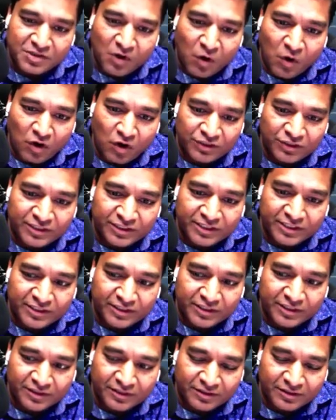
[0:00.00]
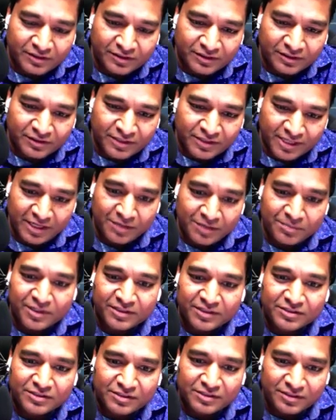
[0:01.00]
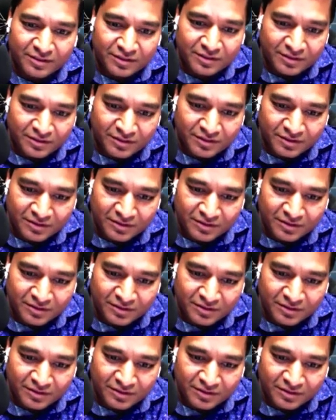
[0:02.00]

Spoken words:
on their telemedicine